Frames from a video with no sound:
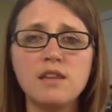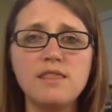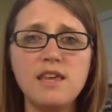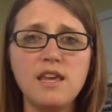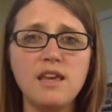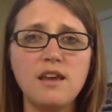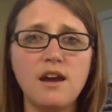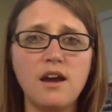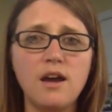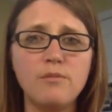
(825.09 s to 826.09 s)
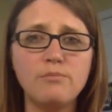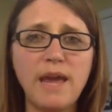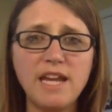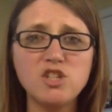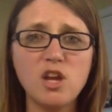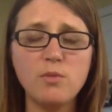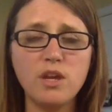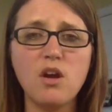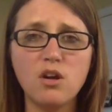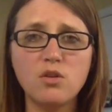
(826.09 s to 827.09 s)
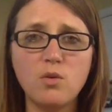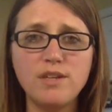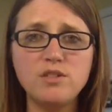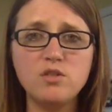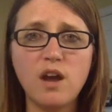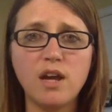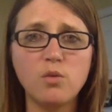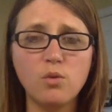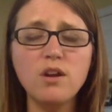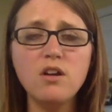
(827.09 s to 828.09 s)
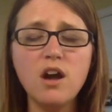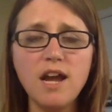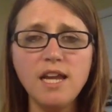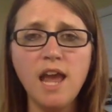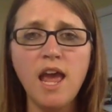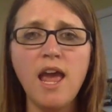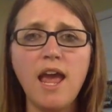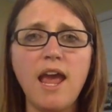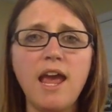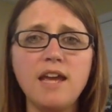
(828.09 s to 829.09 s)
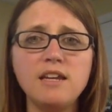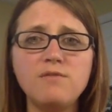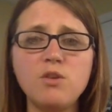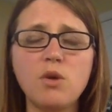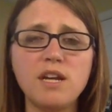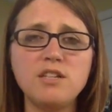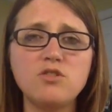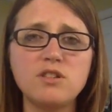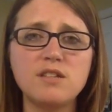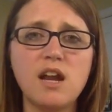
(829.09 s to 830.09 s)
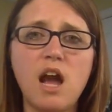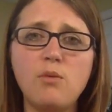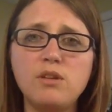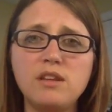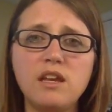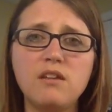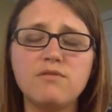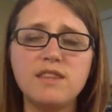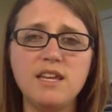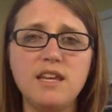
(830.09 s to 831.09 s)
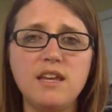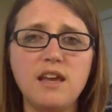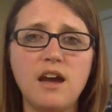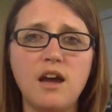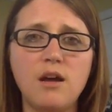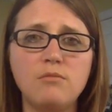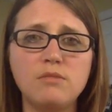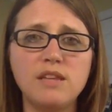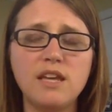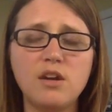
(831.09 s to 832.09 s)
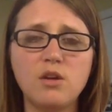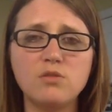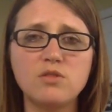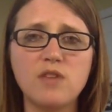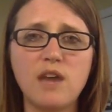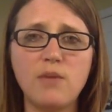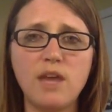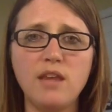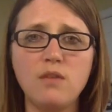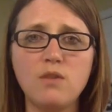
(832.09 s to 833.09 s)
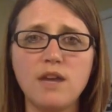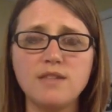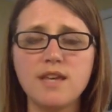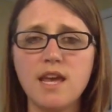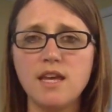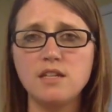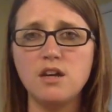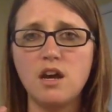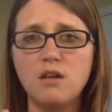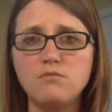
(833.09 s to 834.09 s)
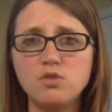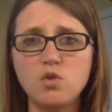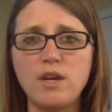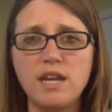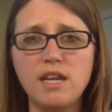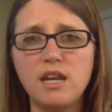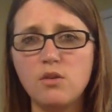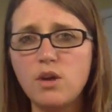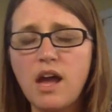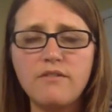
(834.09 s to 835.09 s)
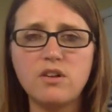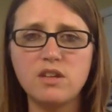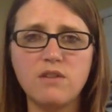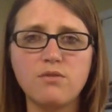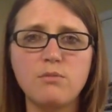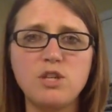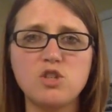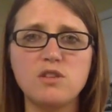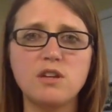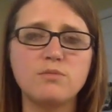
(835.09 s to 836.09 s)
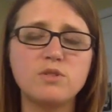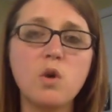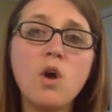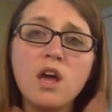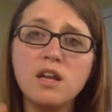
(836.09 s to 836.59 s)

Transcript: the page that we are going to kind of work on. And if you are interested, I will leave the link code so that way you guys can join in, and I'll have all the information there. So